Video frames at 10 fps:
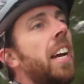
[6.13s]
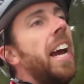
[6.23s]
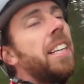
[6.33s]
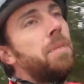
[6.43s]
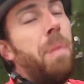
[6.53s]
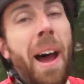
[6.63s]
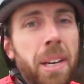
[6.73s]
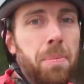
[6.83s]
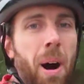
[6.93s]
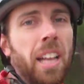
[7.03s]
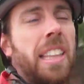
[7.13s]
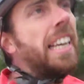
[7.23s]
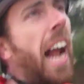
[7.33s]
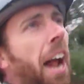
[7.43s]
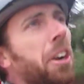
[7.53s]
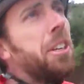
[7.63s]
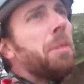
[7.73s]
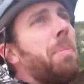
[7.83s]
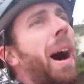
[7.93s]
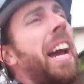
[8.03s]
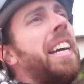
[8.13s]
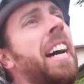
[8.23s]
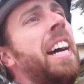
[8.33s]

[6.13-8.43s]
It's bike month. Get out on your bike.